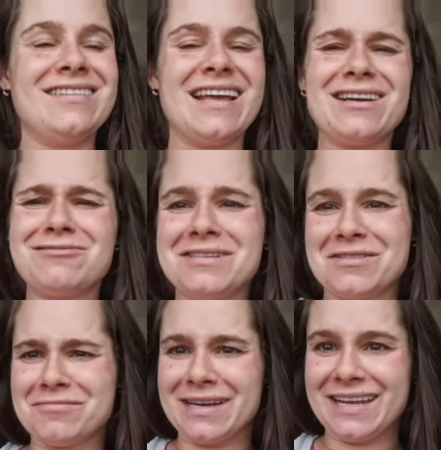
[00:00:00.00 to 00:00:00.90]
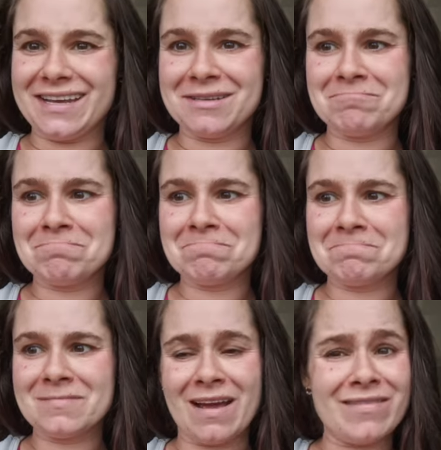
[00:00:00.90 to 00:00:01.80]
like, oh, I don't really have